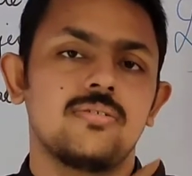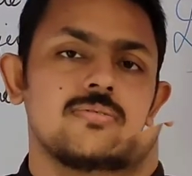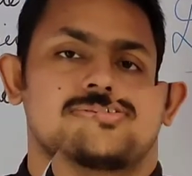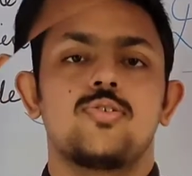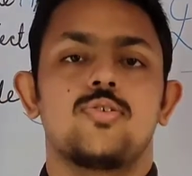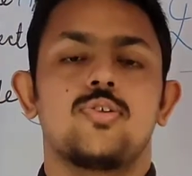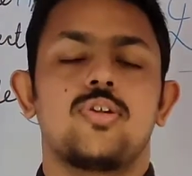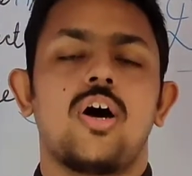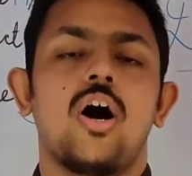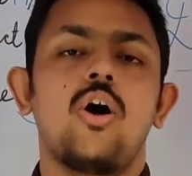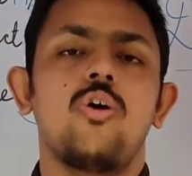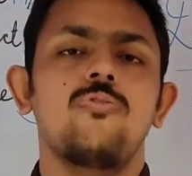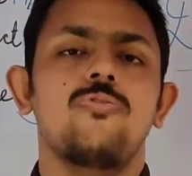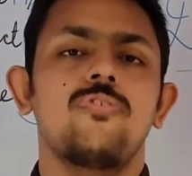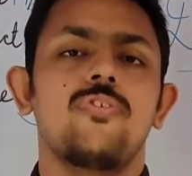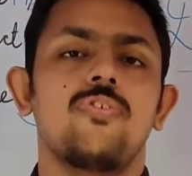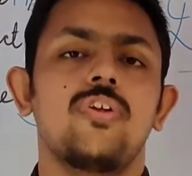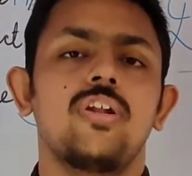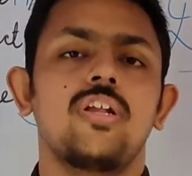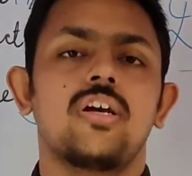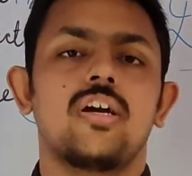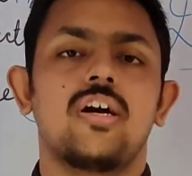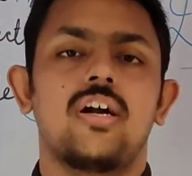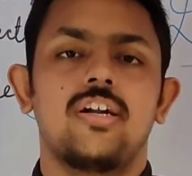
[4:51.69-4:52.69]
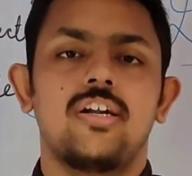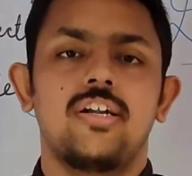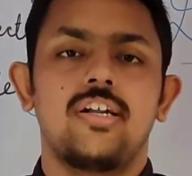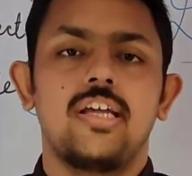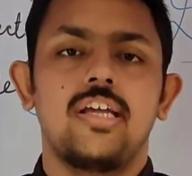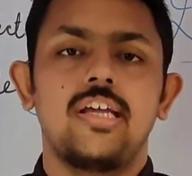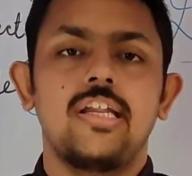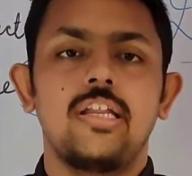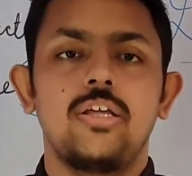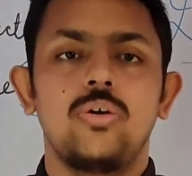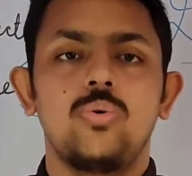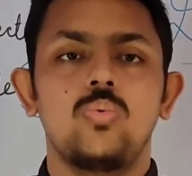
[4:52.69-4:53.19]
So now we will
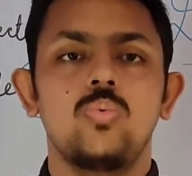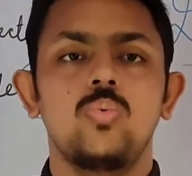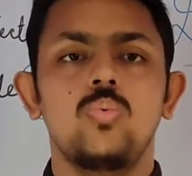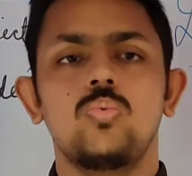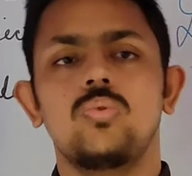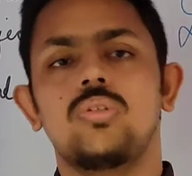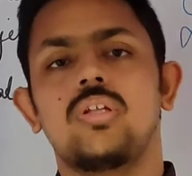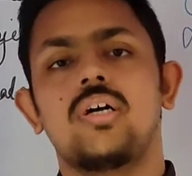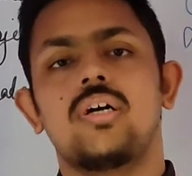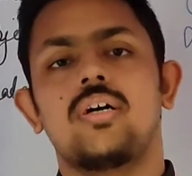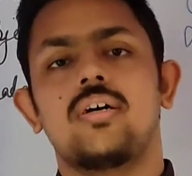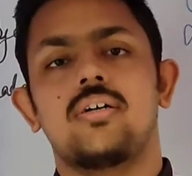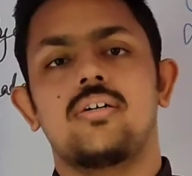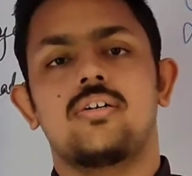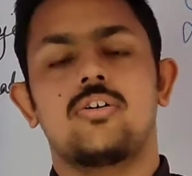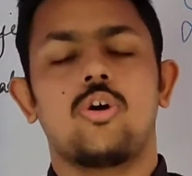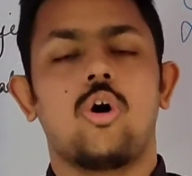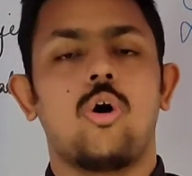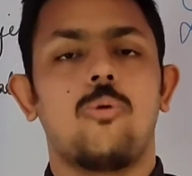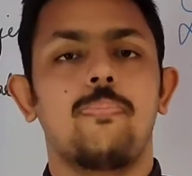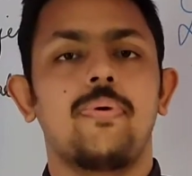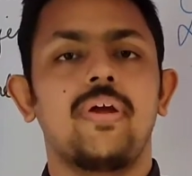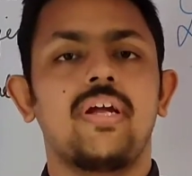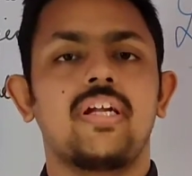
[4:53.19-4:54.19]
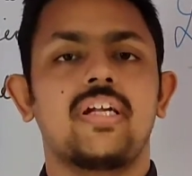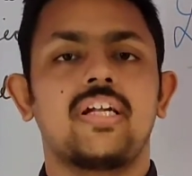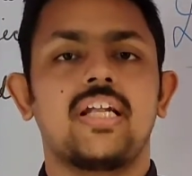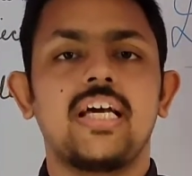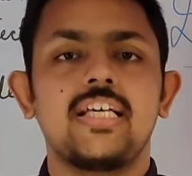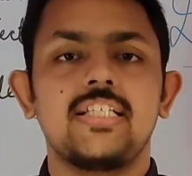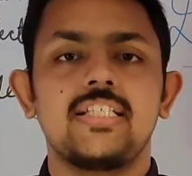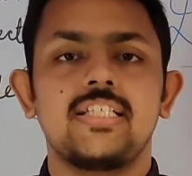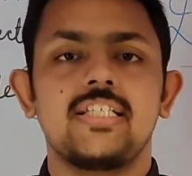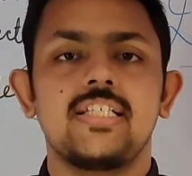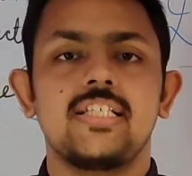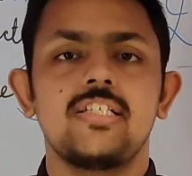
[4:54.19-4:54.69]
continue the topic
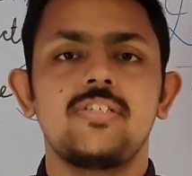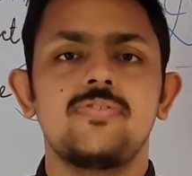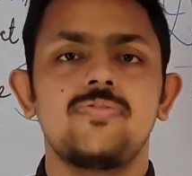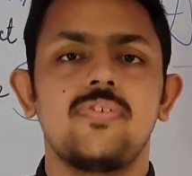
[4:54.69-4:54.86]
tenses.